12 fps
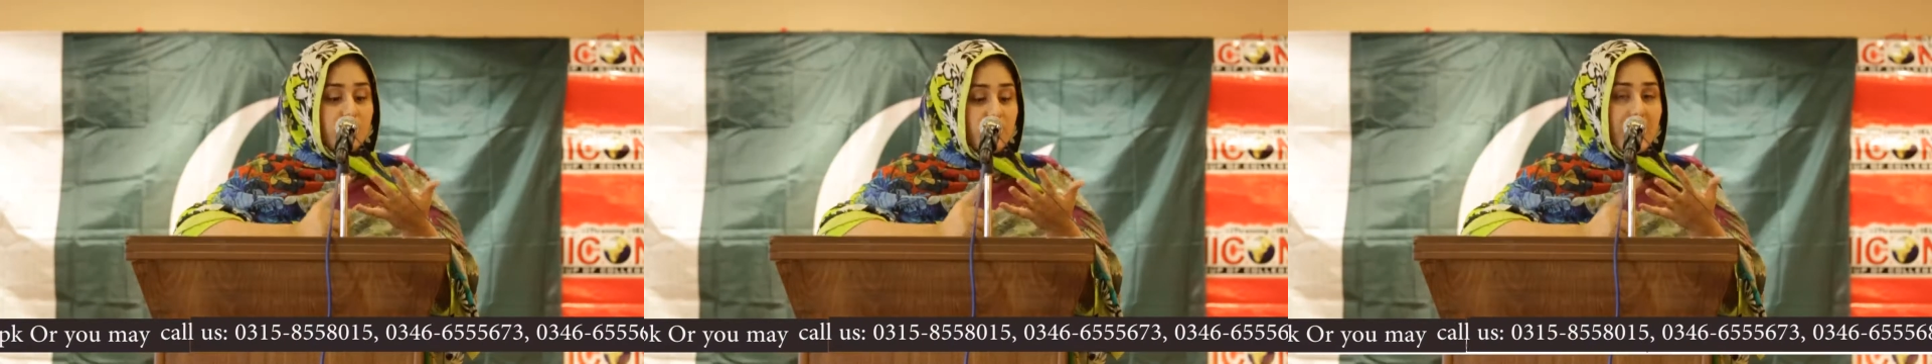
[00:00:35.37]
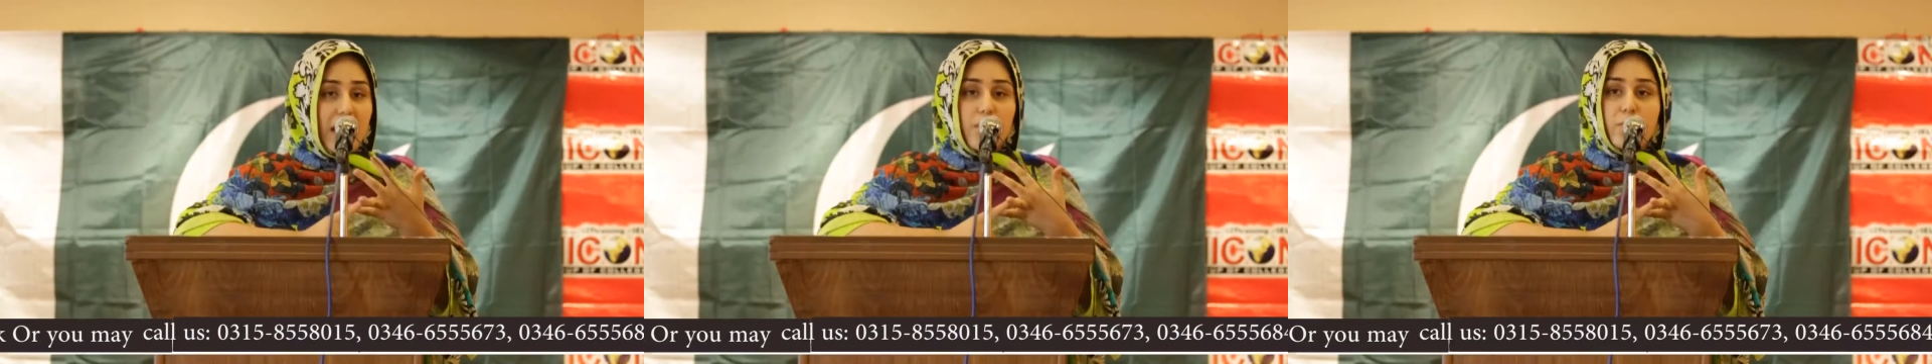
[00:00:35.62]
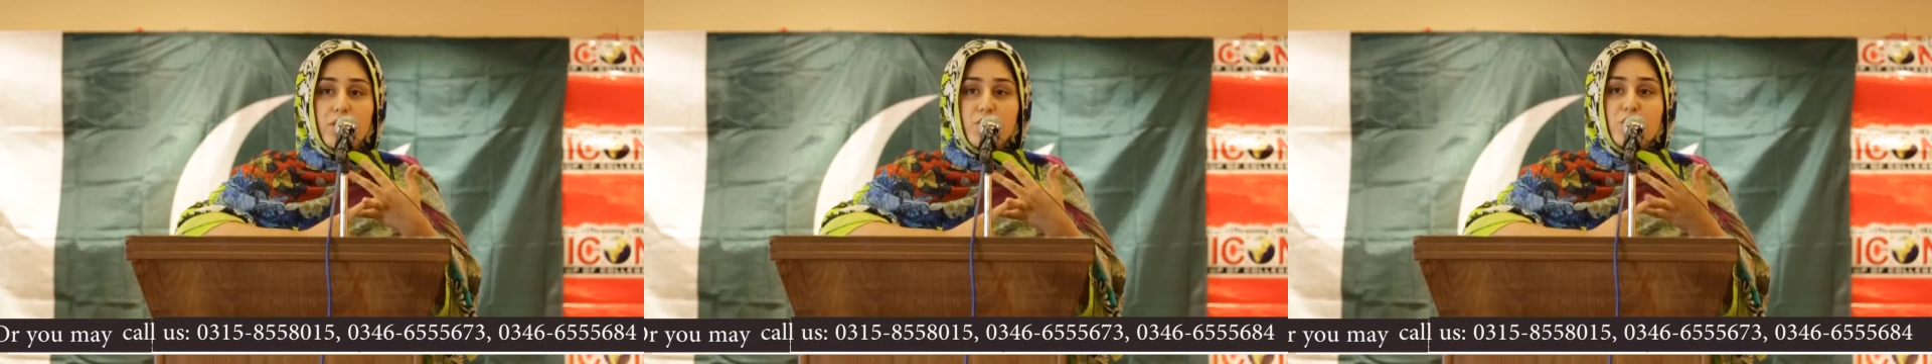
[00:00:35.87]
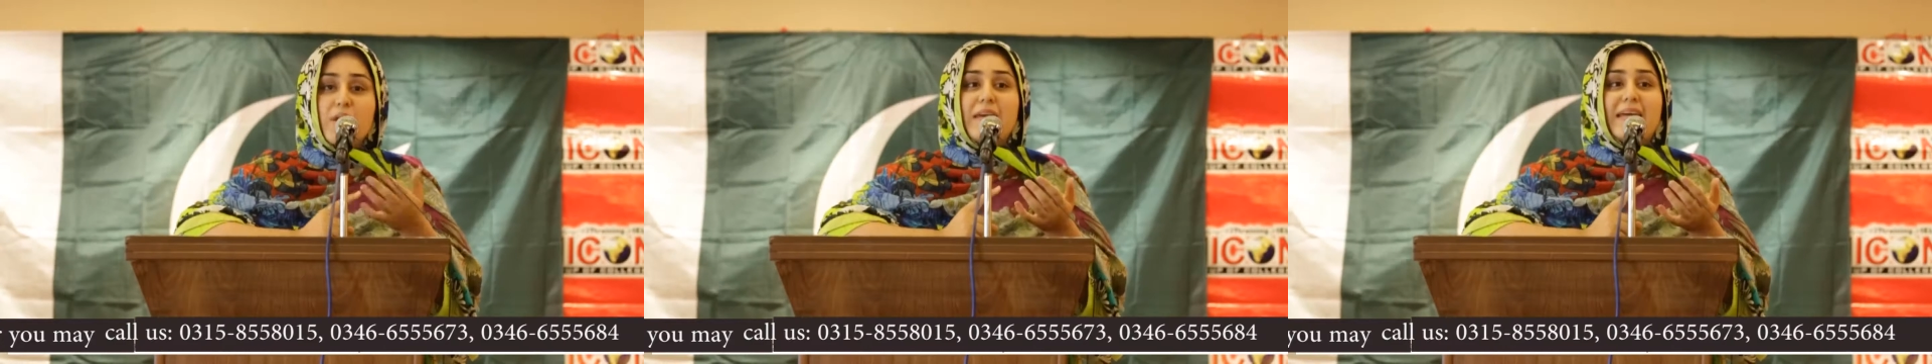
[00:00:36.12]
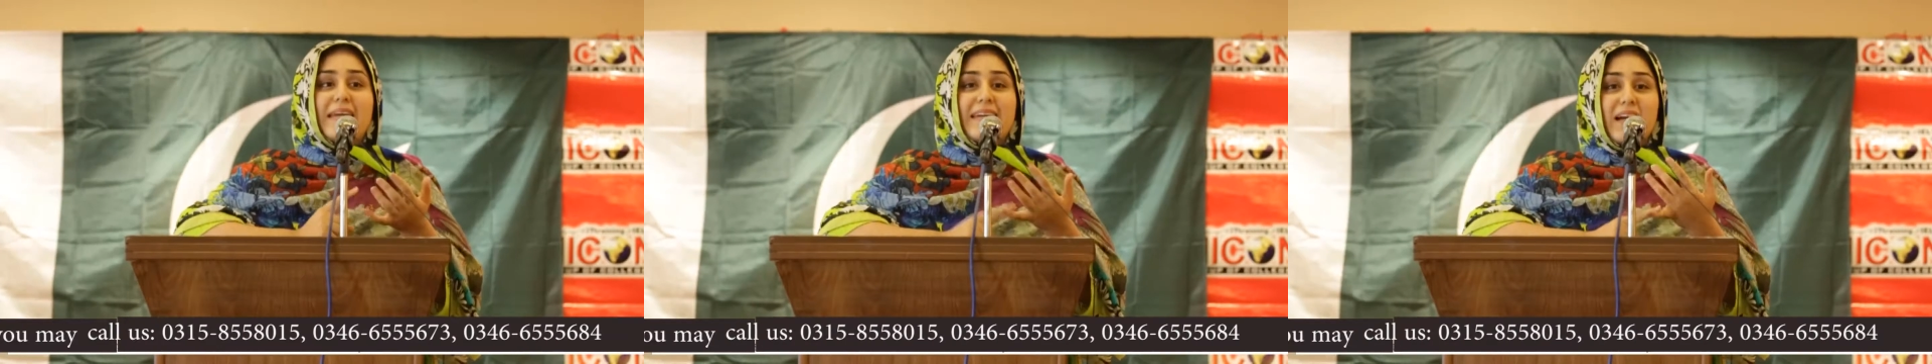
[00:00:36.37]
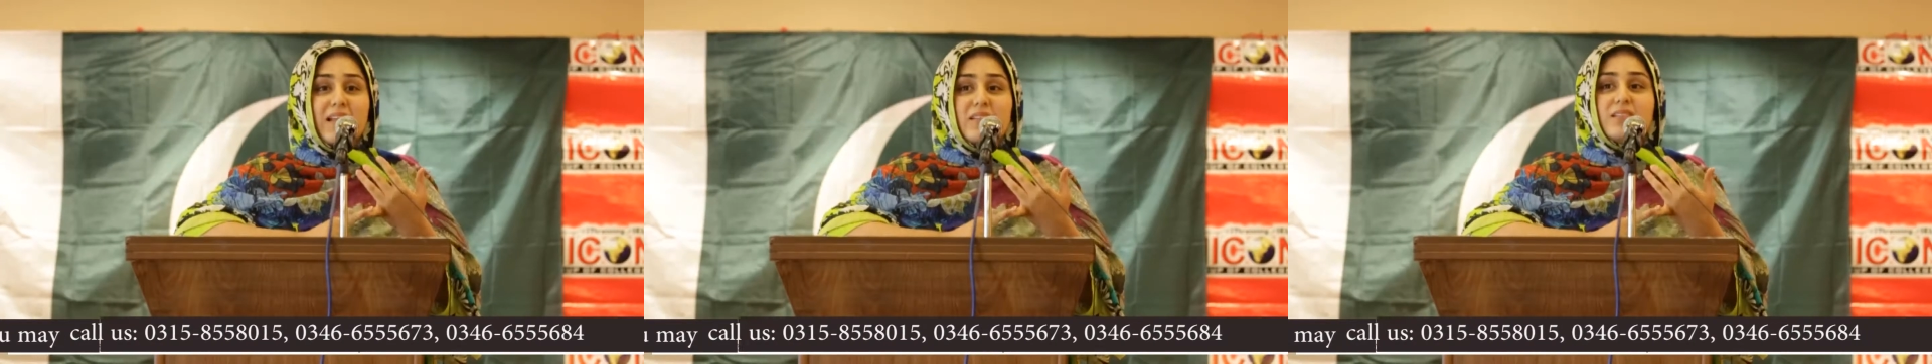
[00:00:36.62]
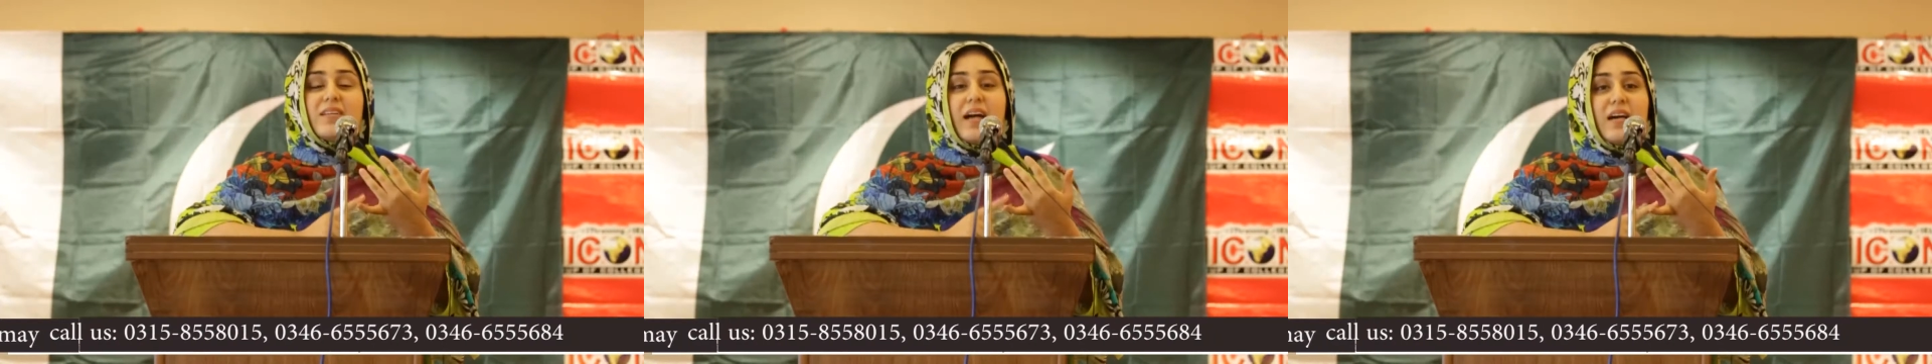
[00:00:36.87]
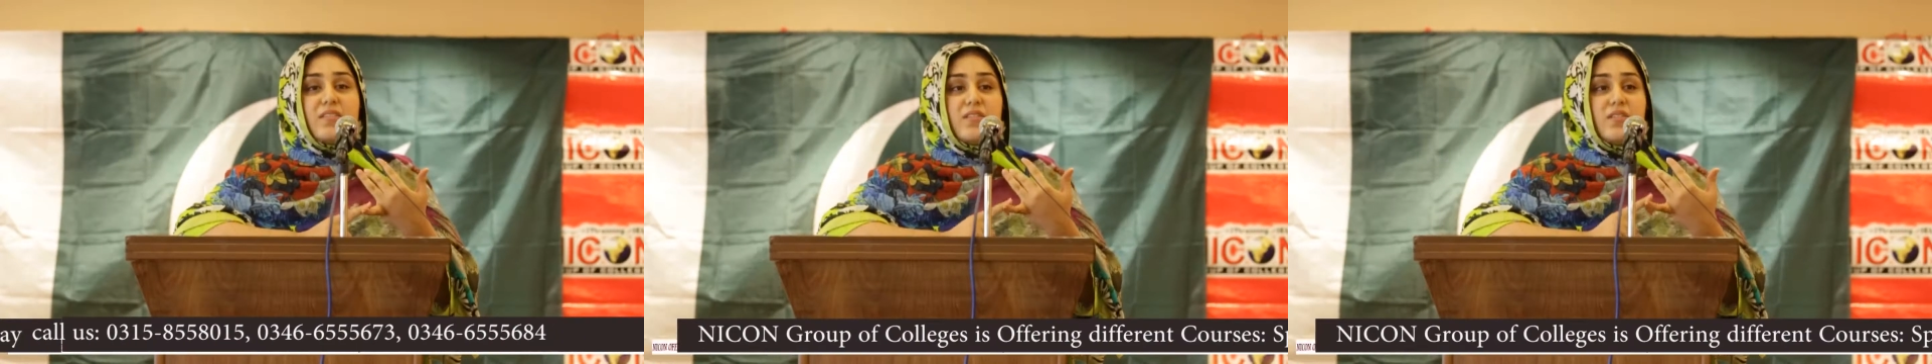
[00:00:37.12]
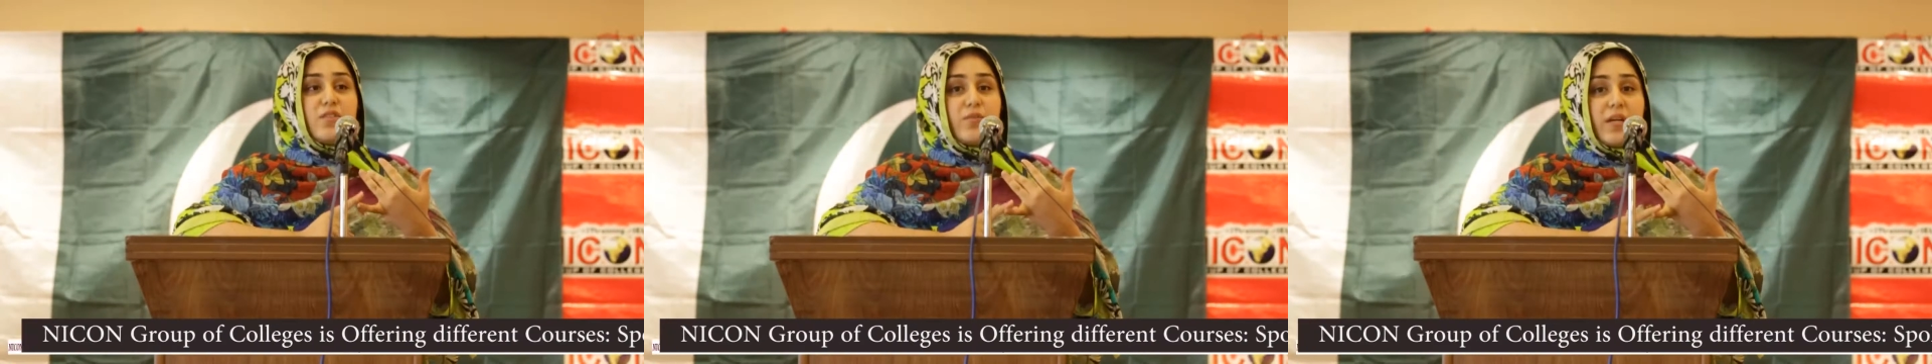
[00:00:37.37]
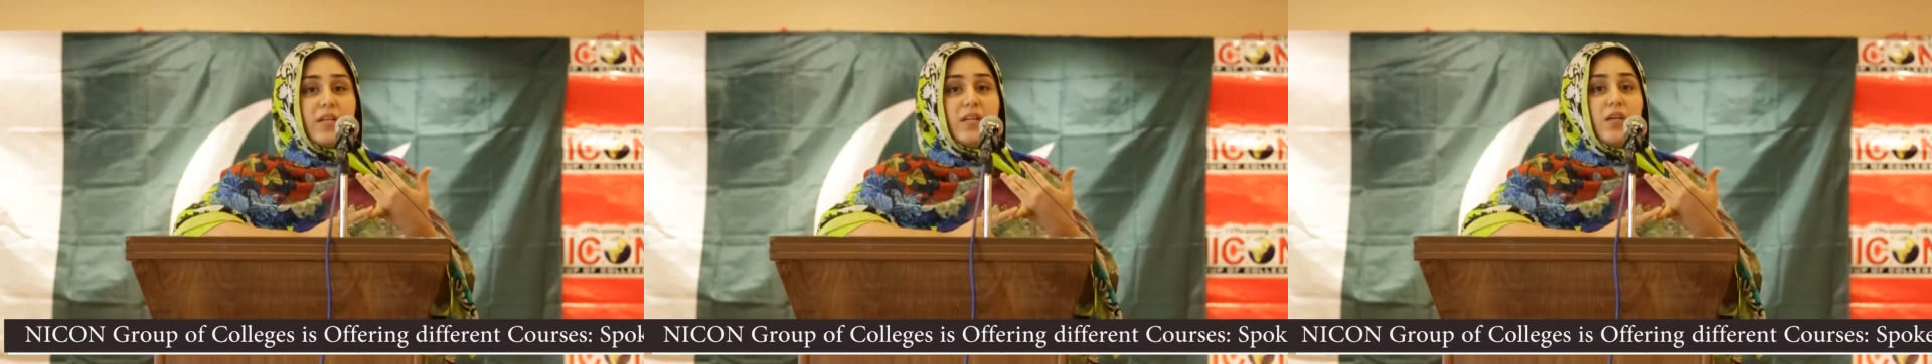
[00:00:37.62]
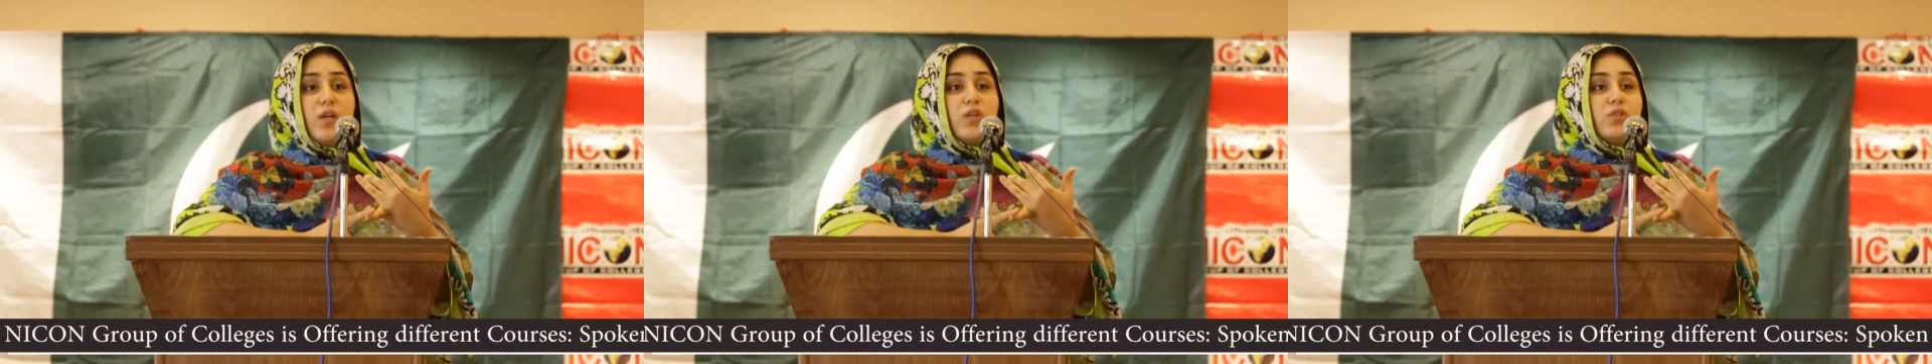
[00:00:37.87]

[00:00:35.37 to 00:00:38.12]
of language, color, caste and creed.